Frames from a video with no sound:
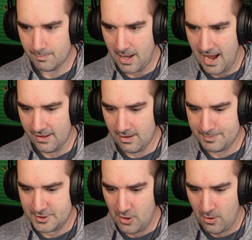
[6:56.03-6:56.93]
Pile
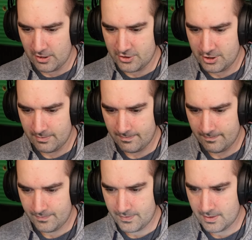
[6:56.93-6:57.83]
up storage.
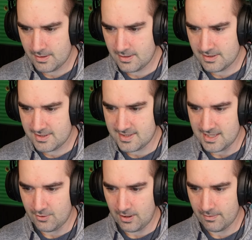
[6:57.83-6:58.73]

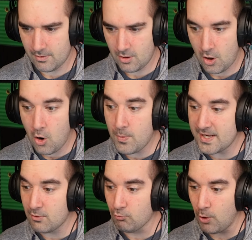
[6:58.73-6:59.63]
Secret. Oh,
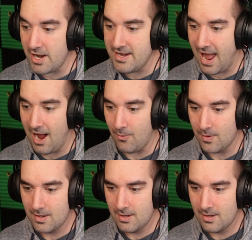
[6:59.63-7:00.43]
we can run now!